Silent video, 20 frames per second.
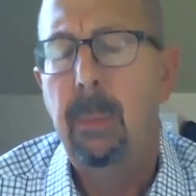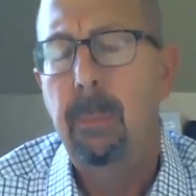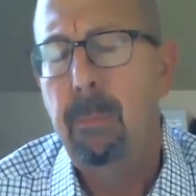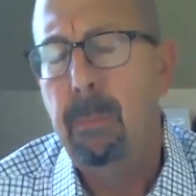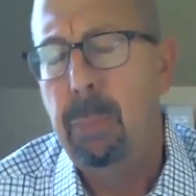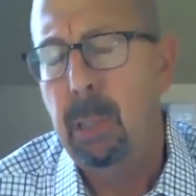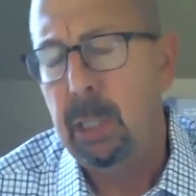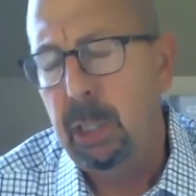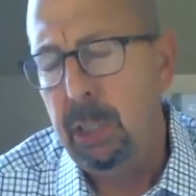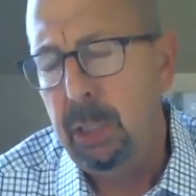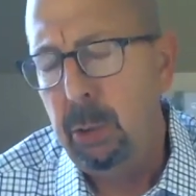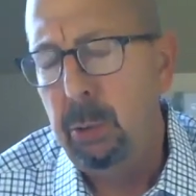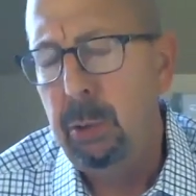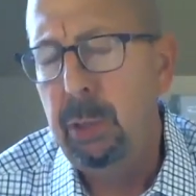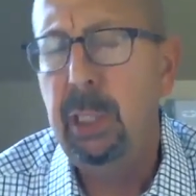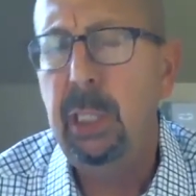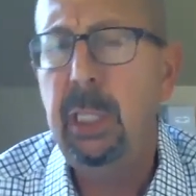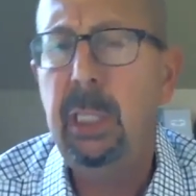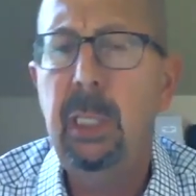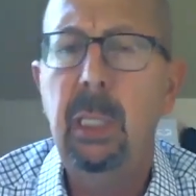But
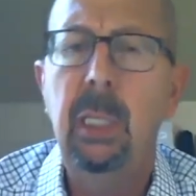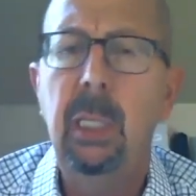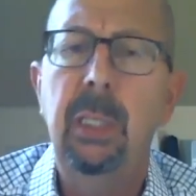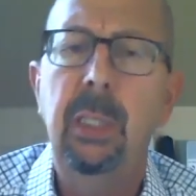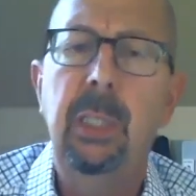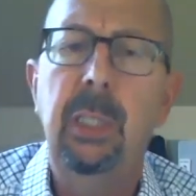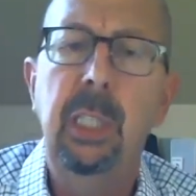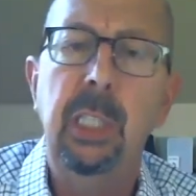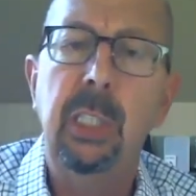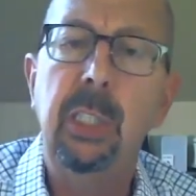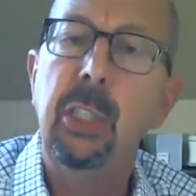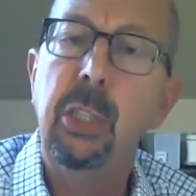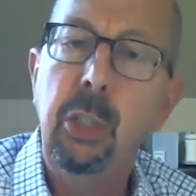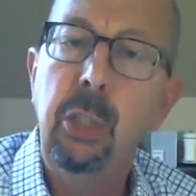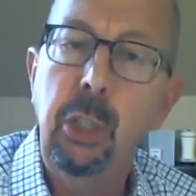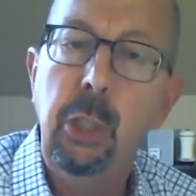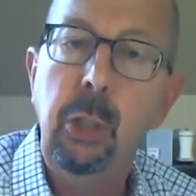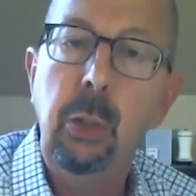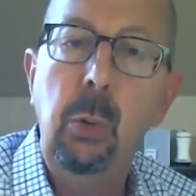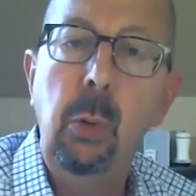using this
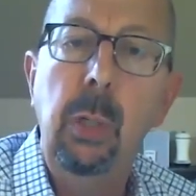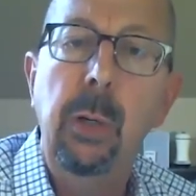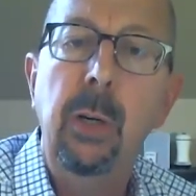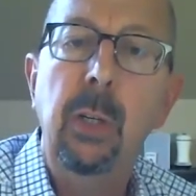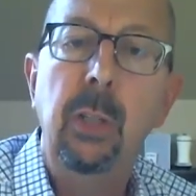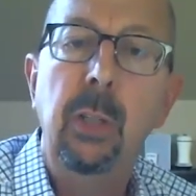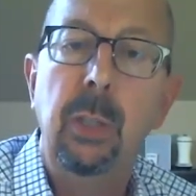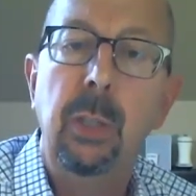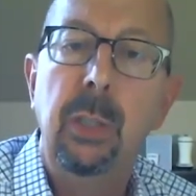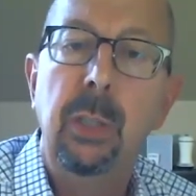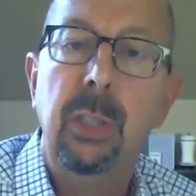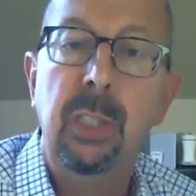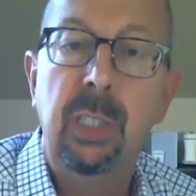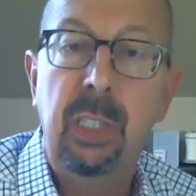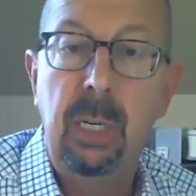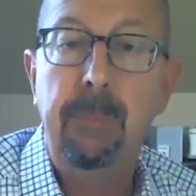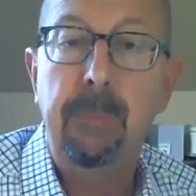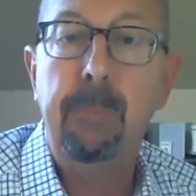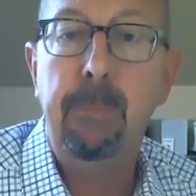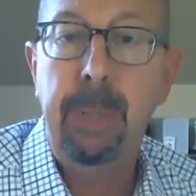new
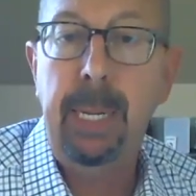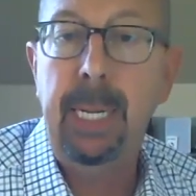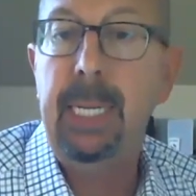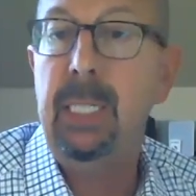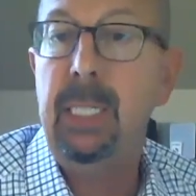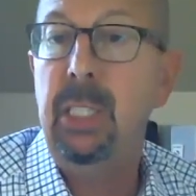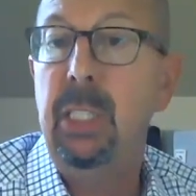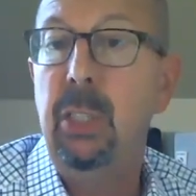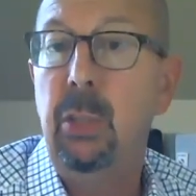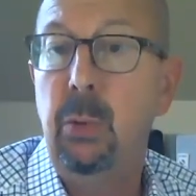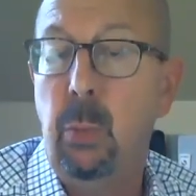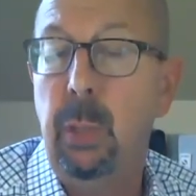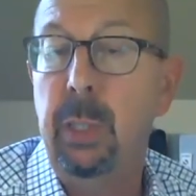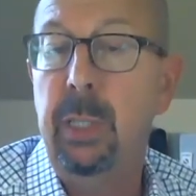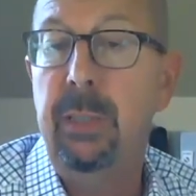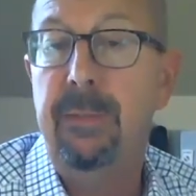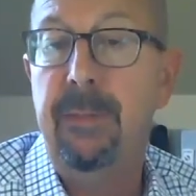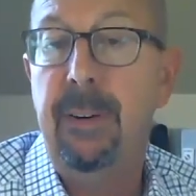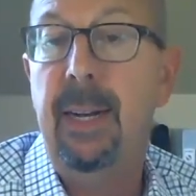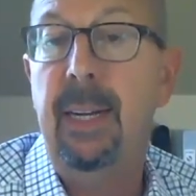SIP paging
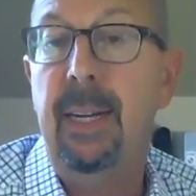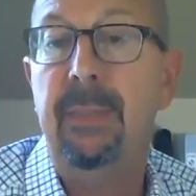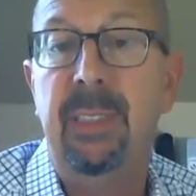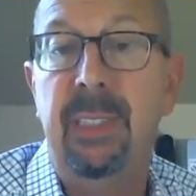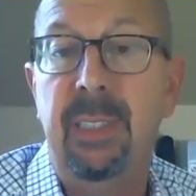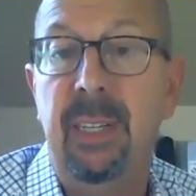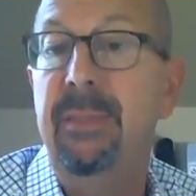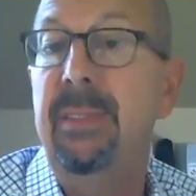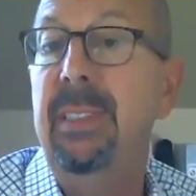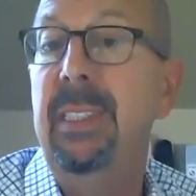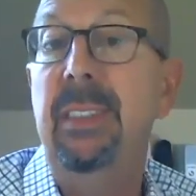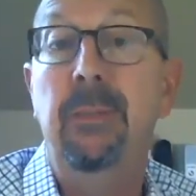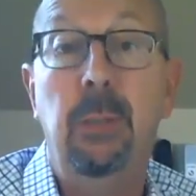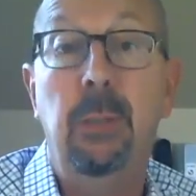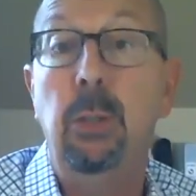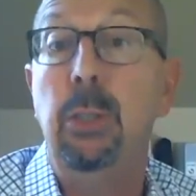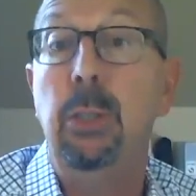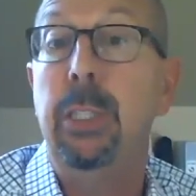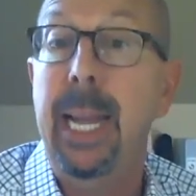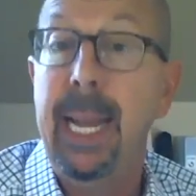2570
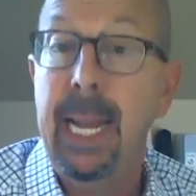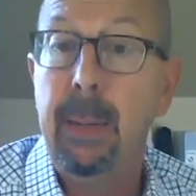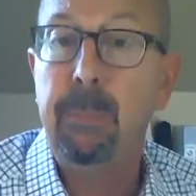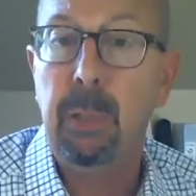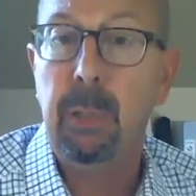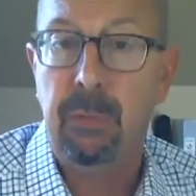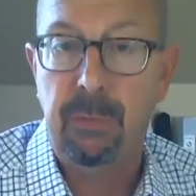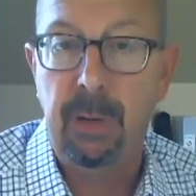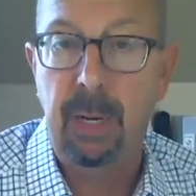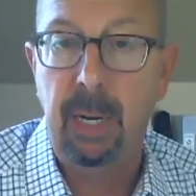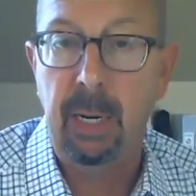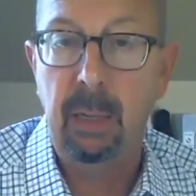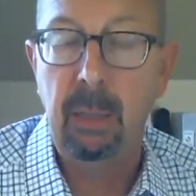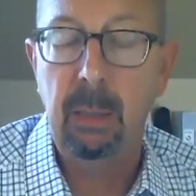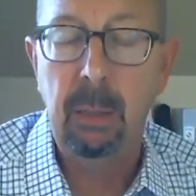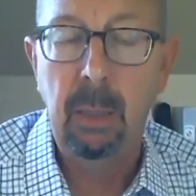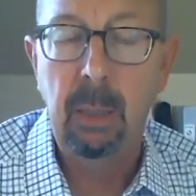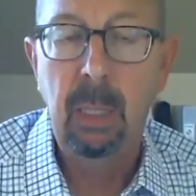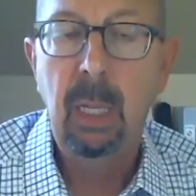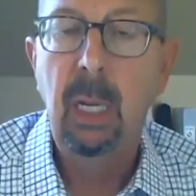volt
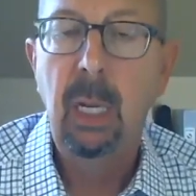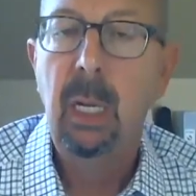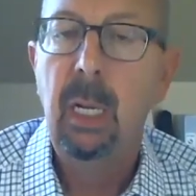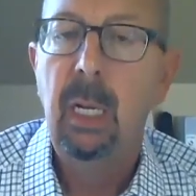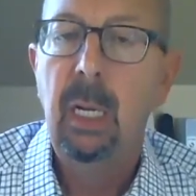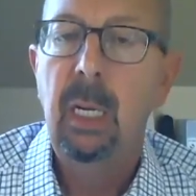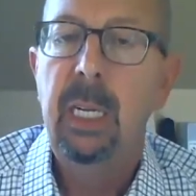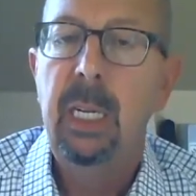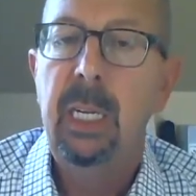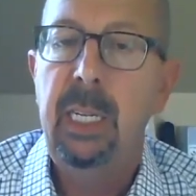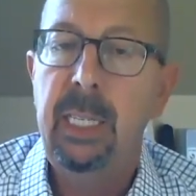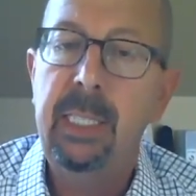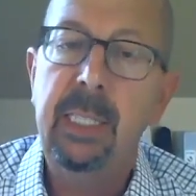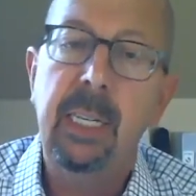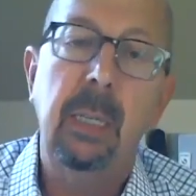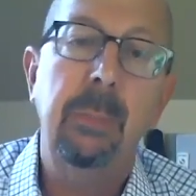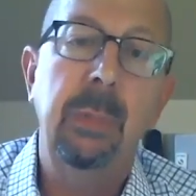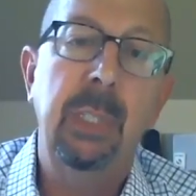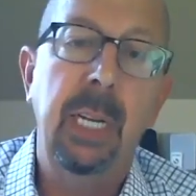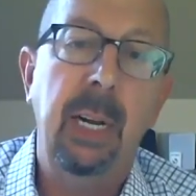amplifier, it
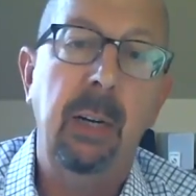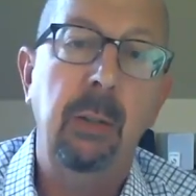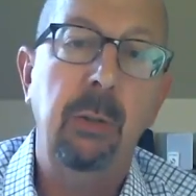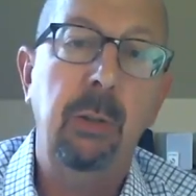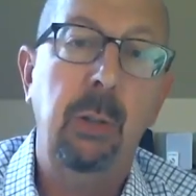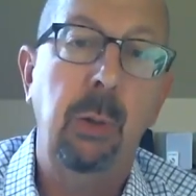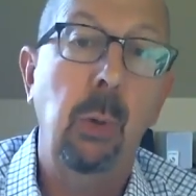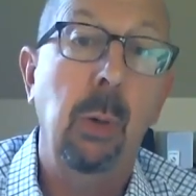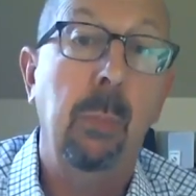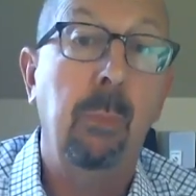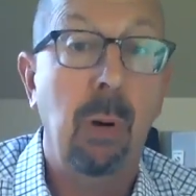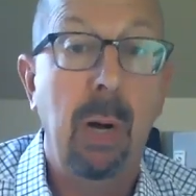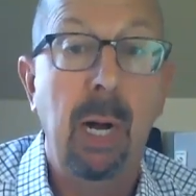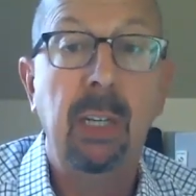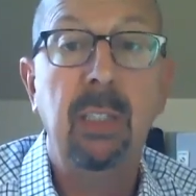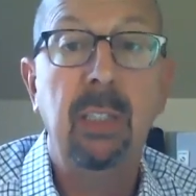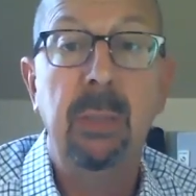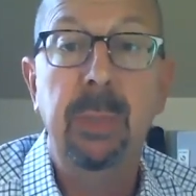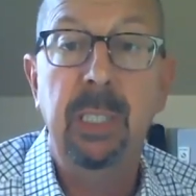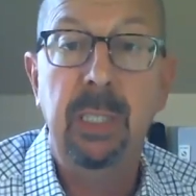comes out to
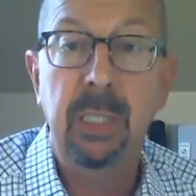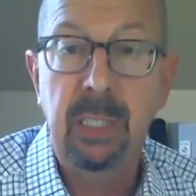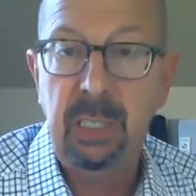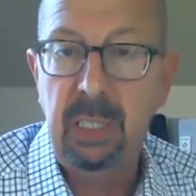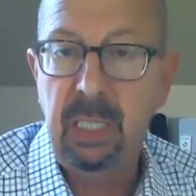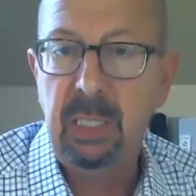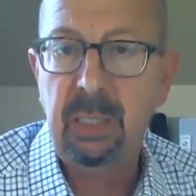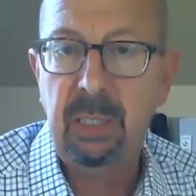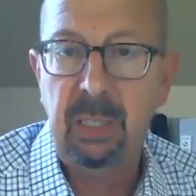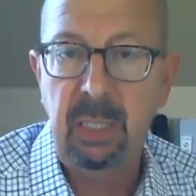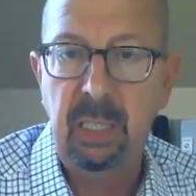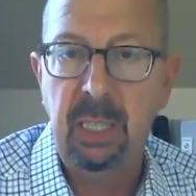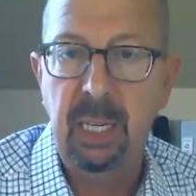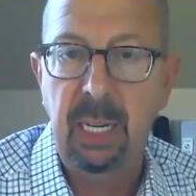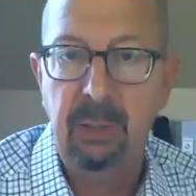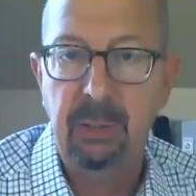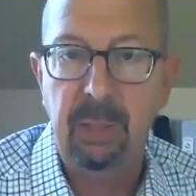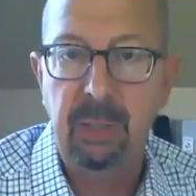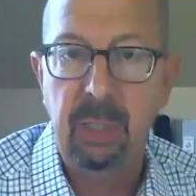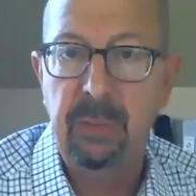approximately
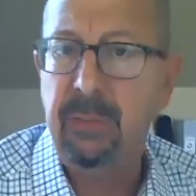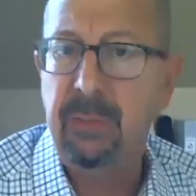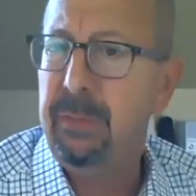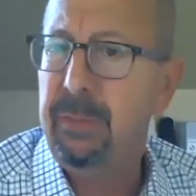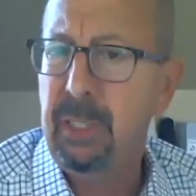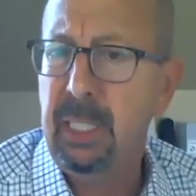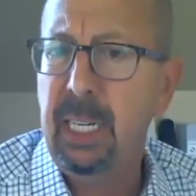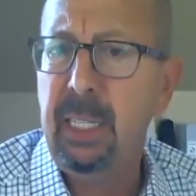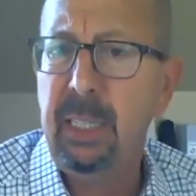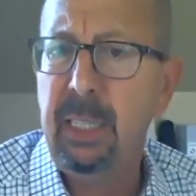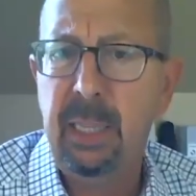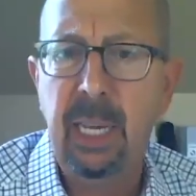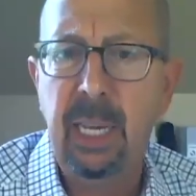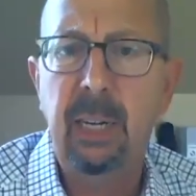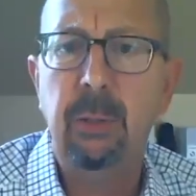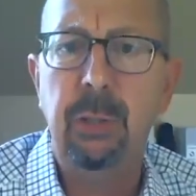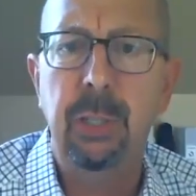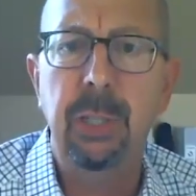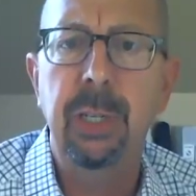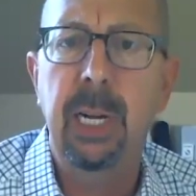$60,000,
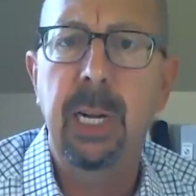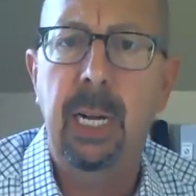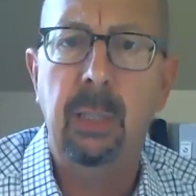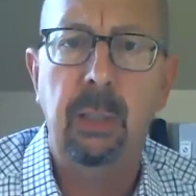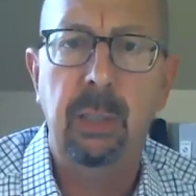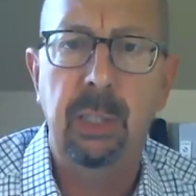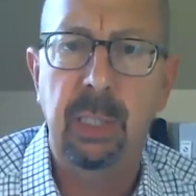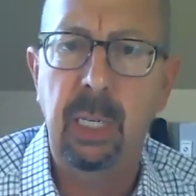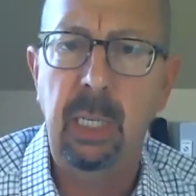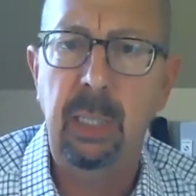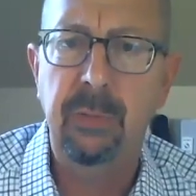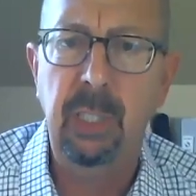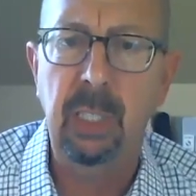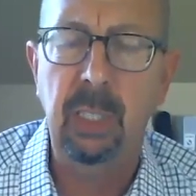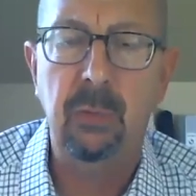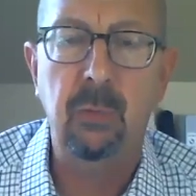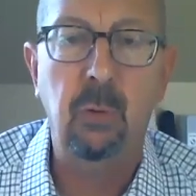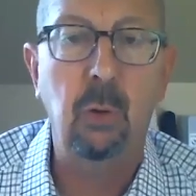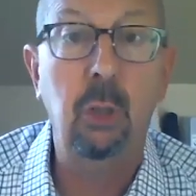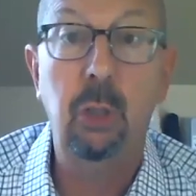$58,000
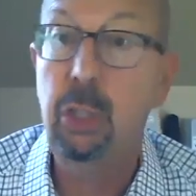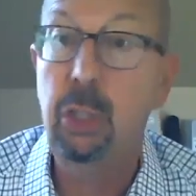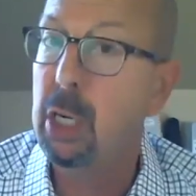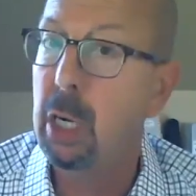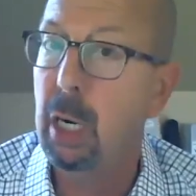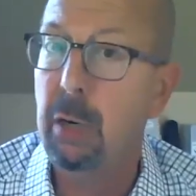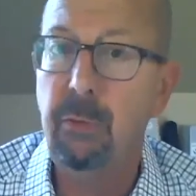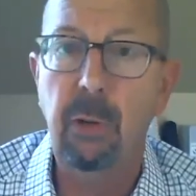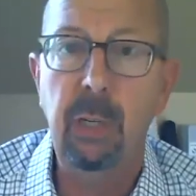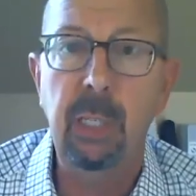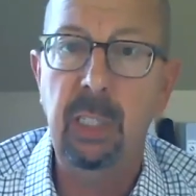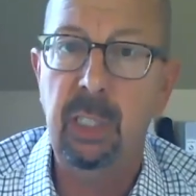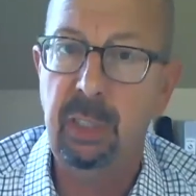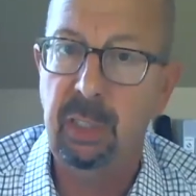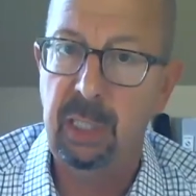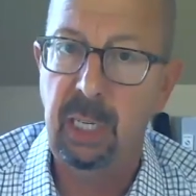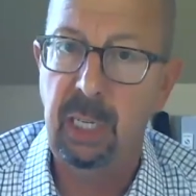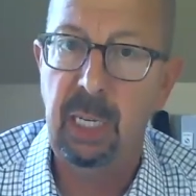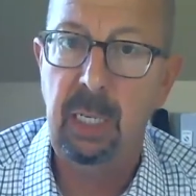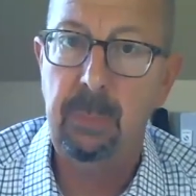savings for covering the
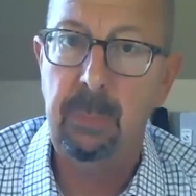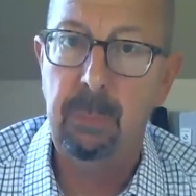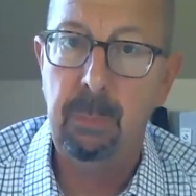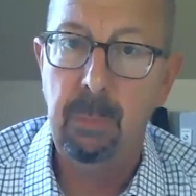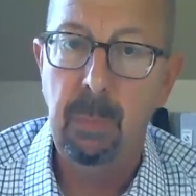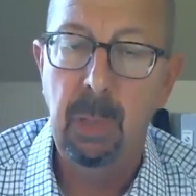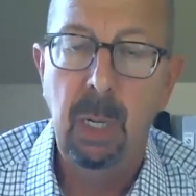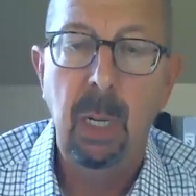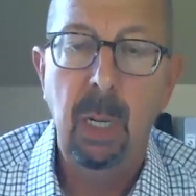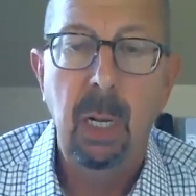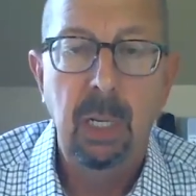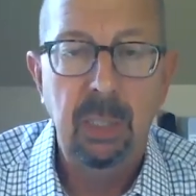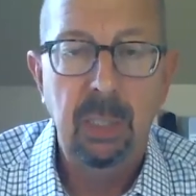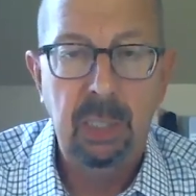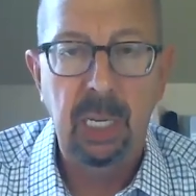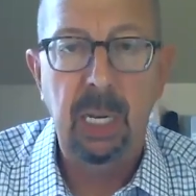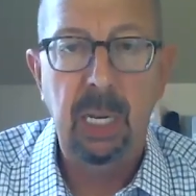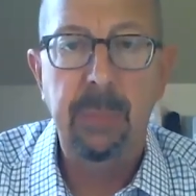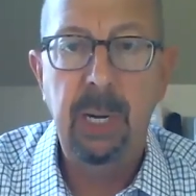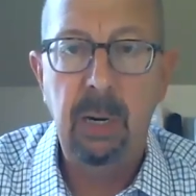same
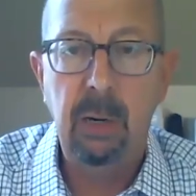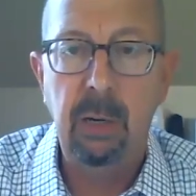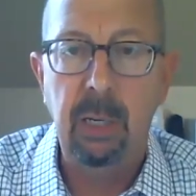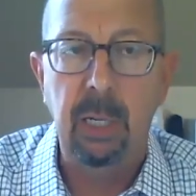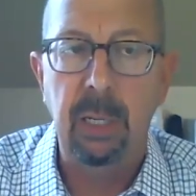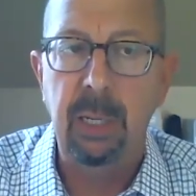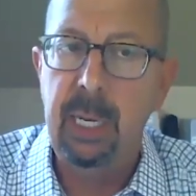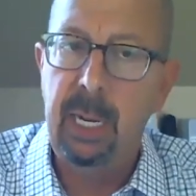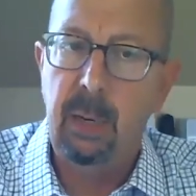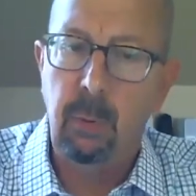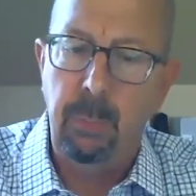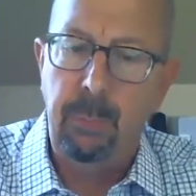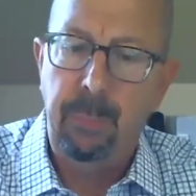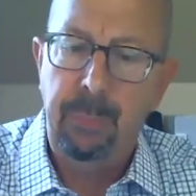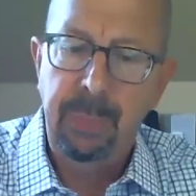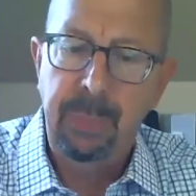area. Now,